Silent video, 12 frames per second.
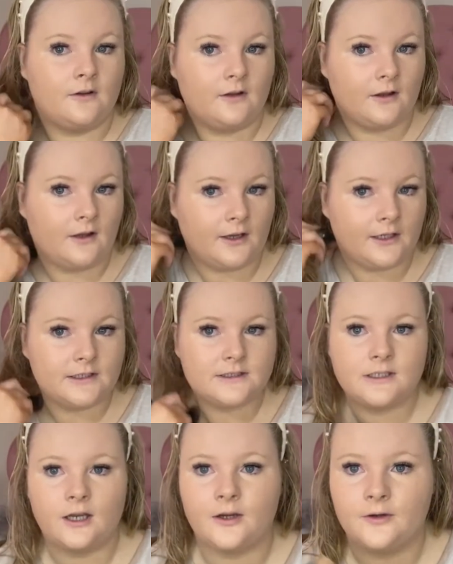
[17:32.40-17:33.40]
Like
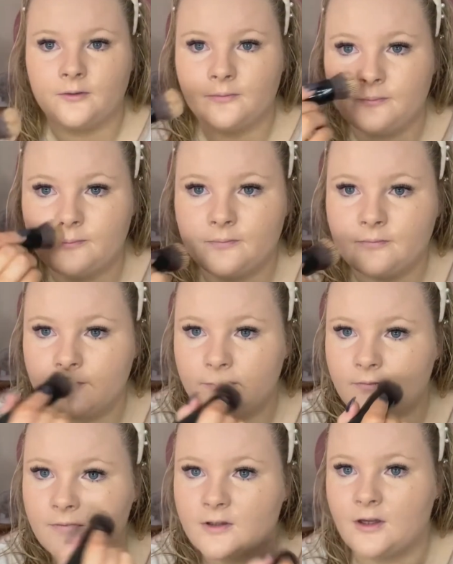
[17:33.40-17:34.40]
so.
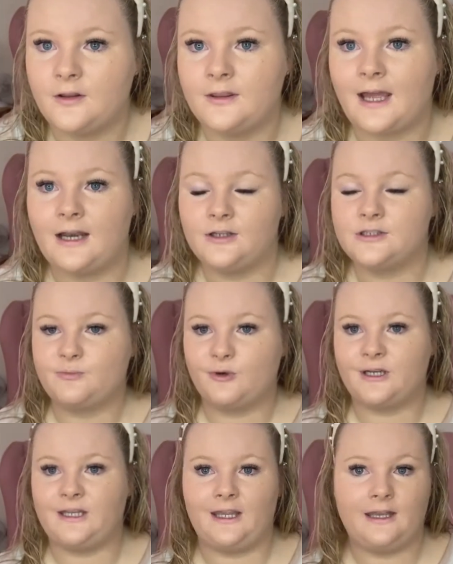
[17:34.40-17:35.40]
So that looks
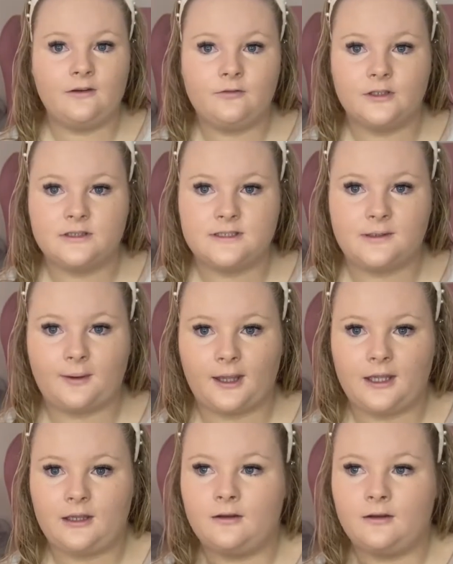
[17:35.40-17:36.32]
pretty even to me.